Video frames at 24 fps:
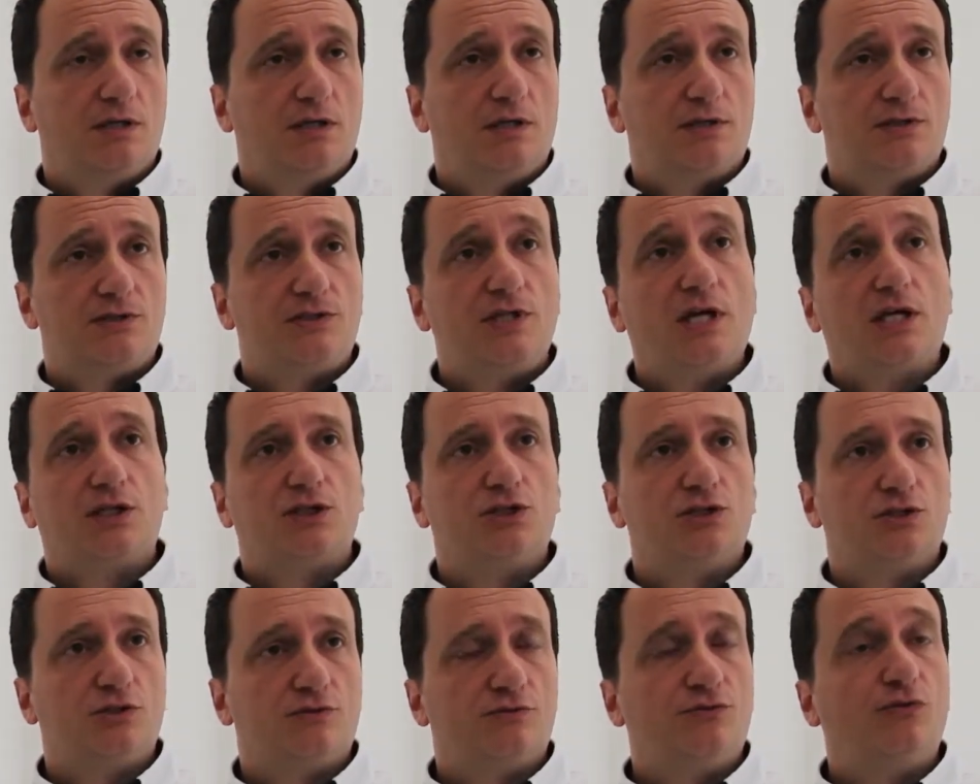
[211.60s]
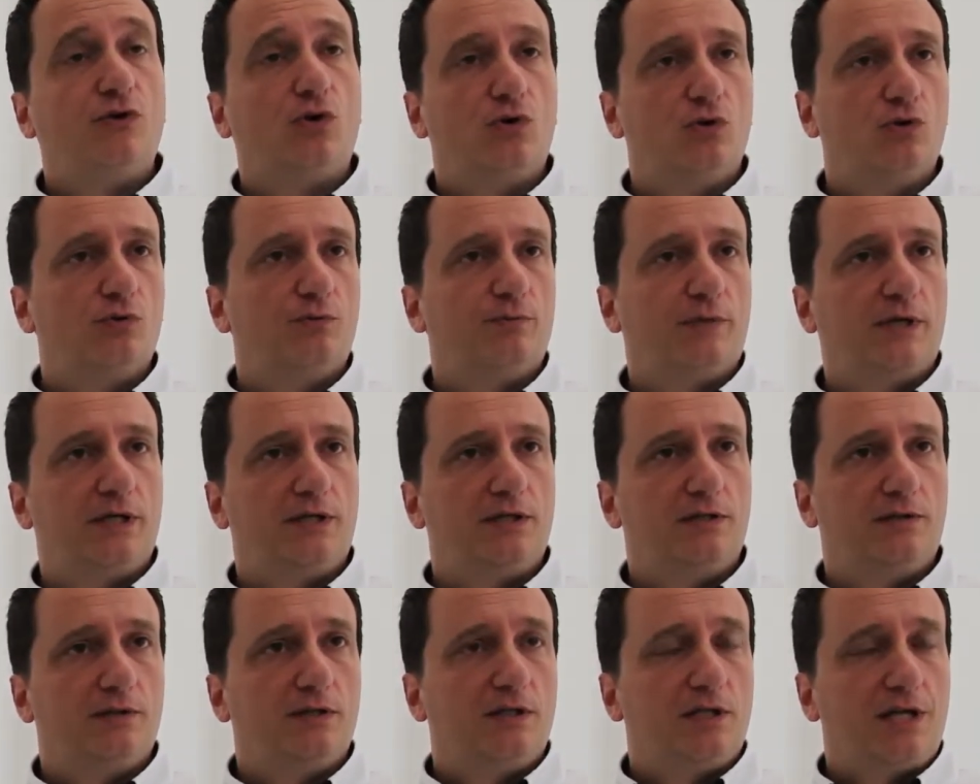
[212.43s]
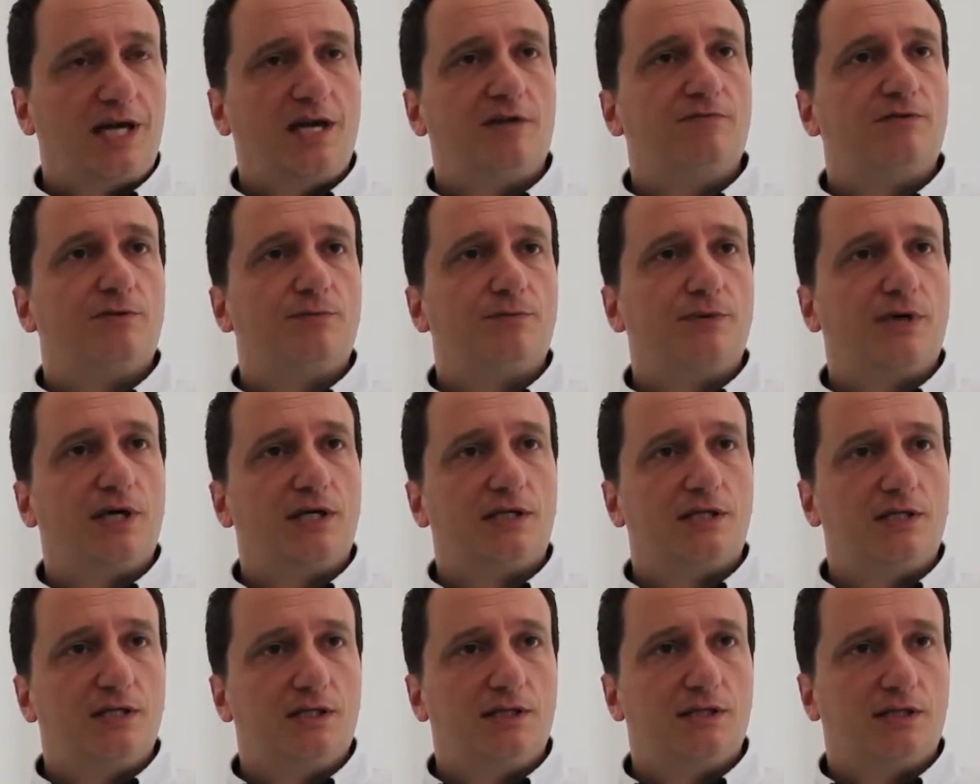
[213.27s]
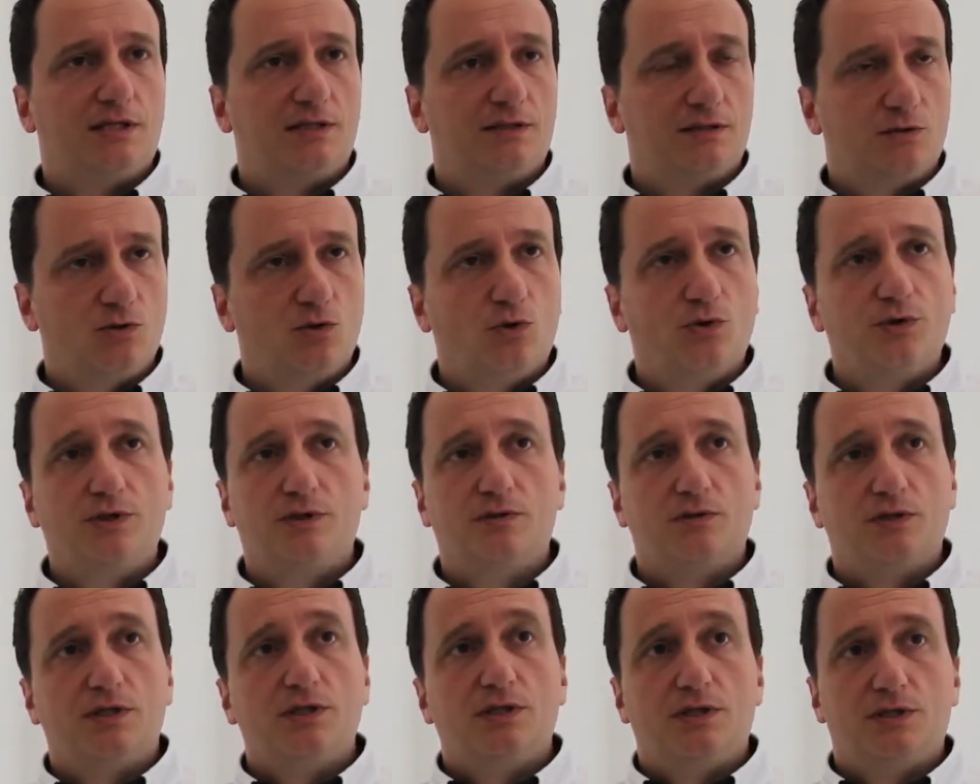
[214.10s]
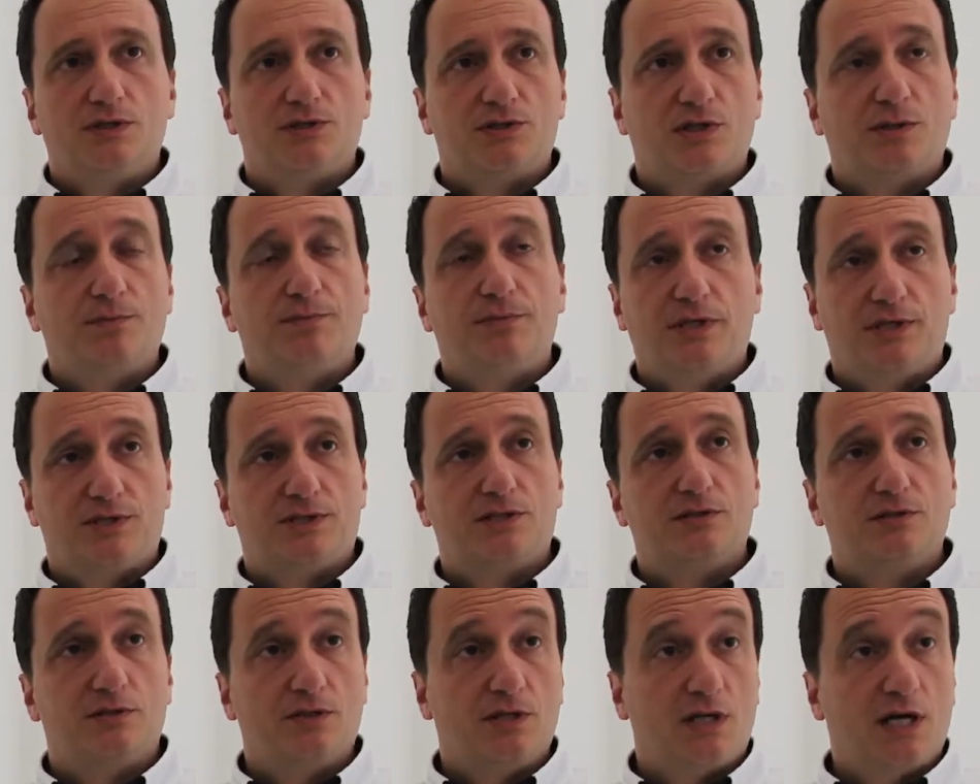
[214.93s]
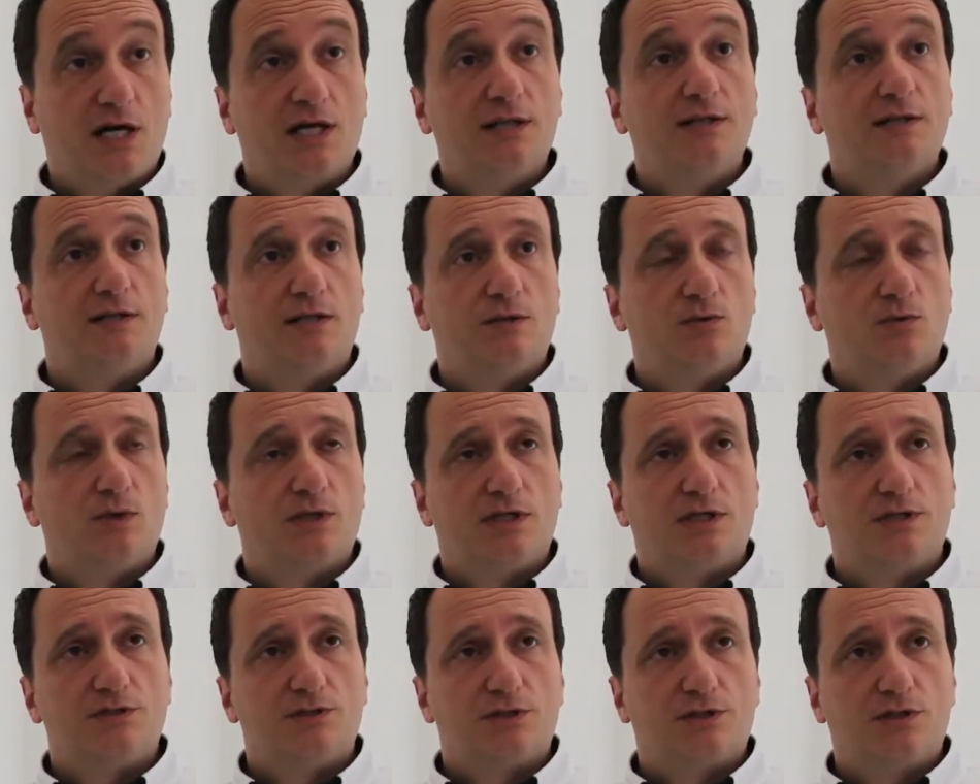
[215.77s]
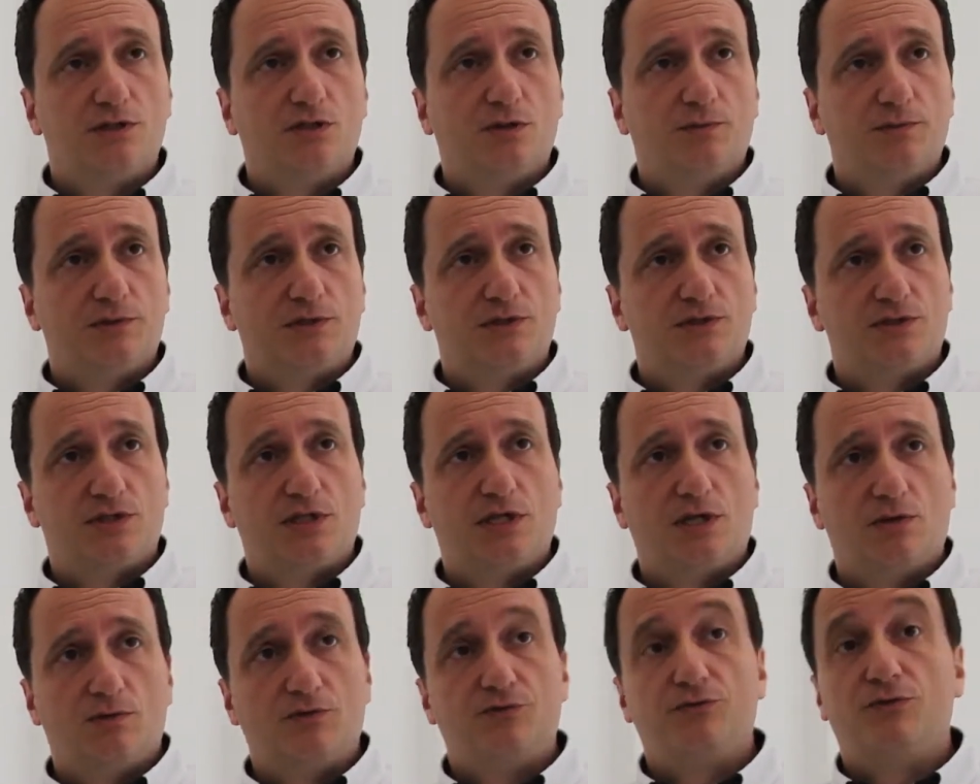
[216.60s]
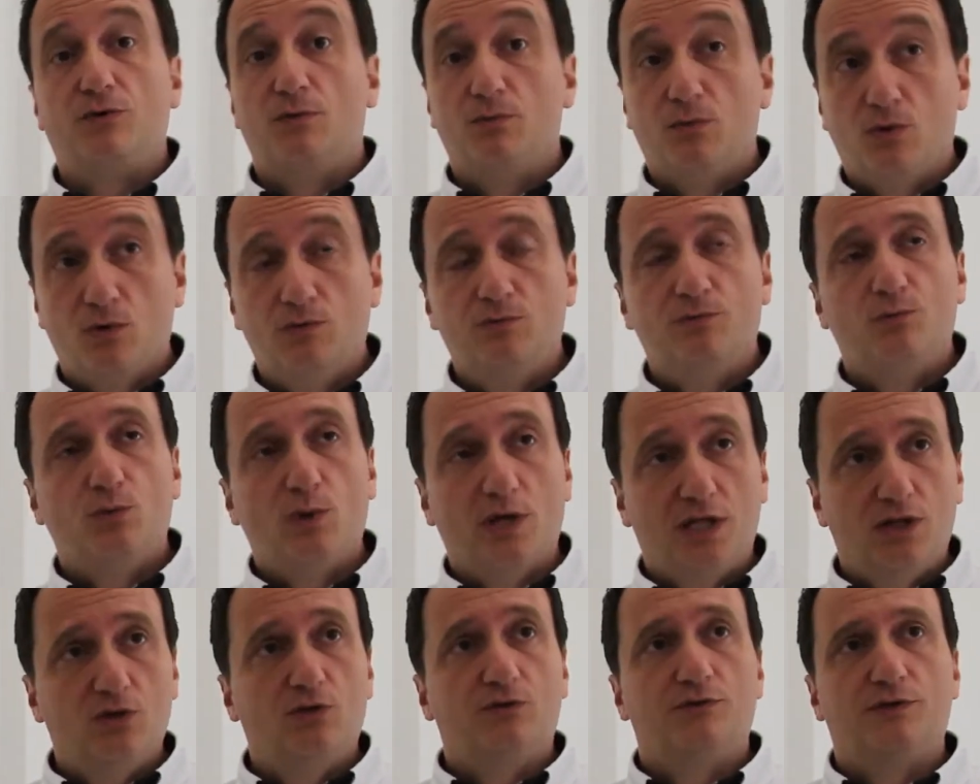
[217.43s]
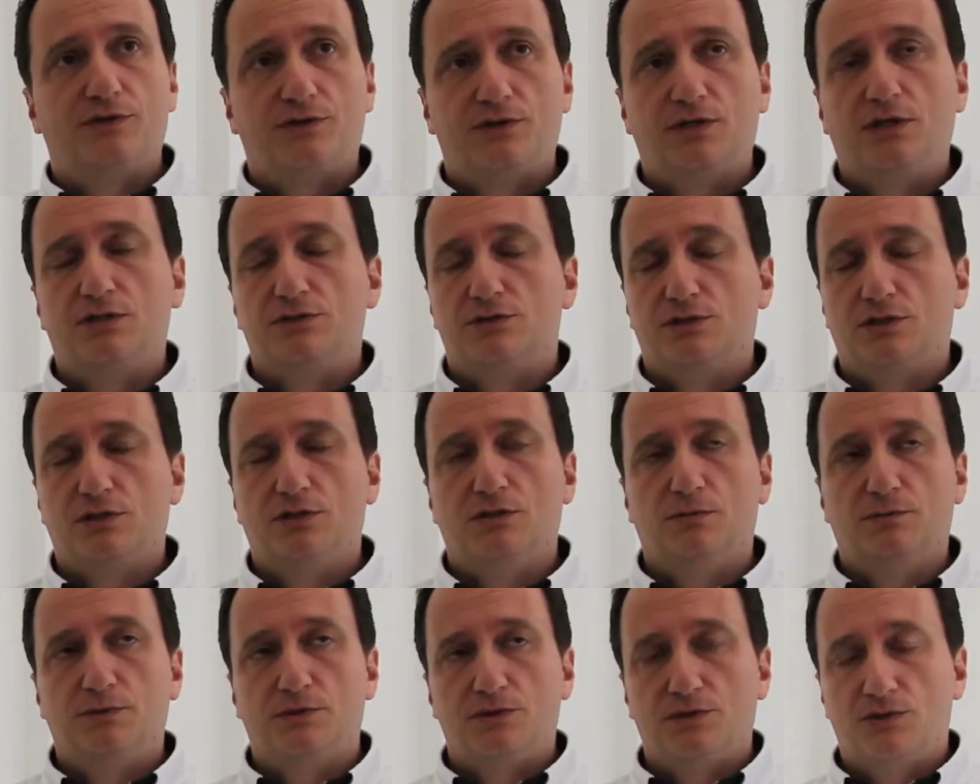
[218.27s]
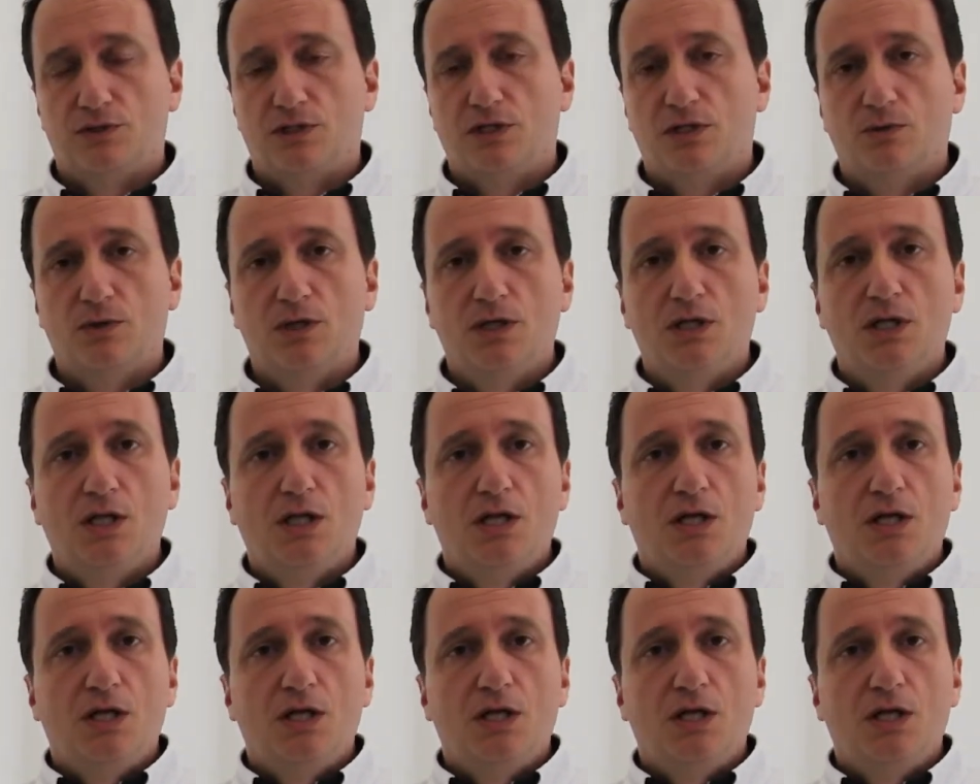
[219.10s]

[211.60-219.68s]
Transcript: sections followed by heavy braking and going some places under 100 kilometers an hour from well over 300 kilometers an hour.